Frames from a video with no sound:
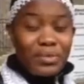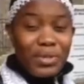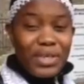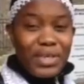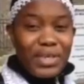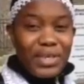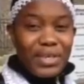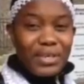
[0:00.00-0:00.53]
we
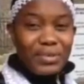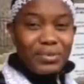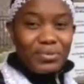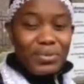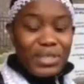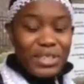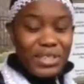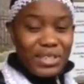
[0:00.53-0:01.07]
can get it
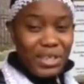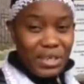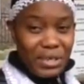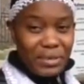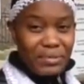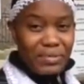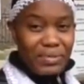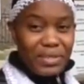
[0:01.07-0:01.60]

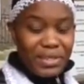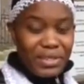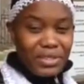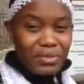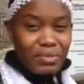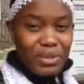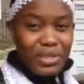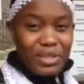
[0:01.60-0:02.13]
resolved.
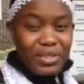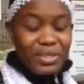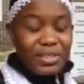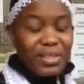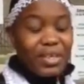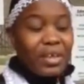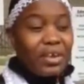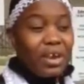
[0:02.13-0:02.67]
It's
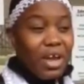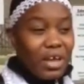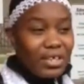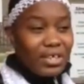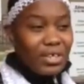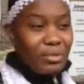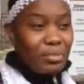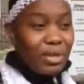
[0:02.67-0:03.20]
been a long
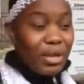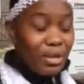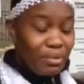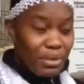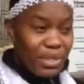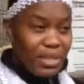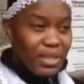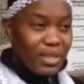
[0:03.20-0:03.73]
time
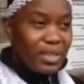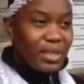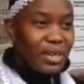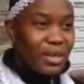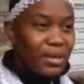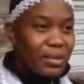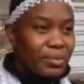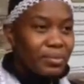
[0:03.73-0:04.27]
coming.
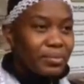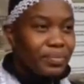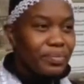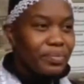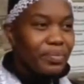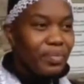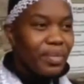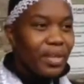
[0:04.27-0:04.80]
Um,
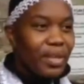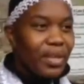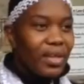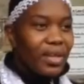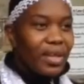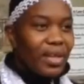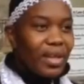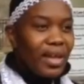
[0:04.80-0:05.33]

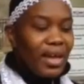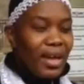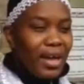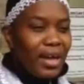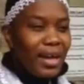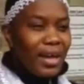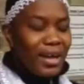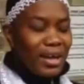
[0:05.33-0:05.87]

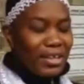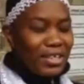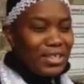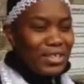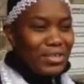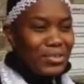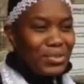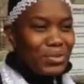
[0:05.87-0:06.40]
I
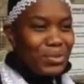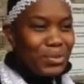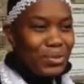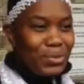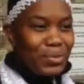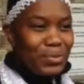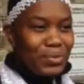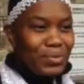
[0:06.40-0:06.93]
honestly don't
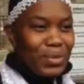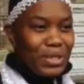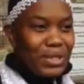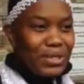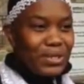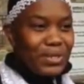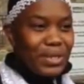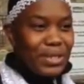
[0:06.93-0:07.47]
know what
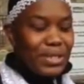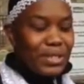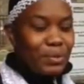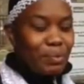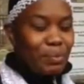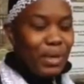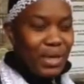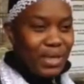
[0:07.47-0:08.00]
to
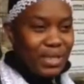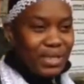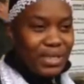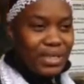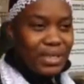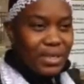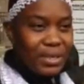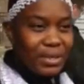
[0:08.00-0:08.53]
expect.
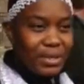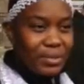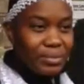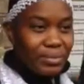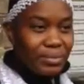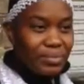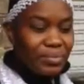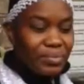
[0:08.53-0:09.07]

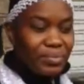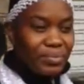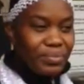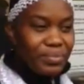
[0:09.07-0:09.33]
Um,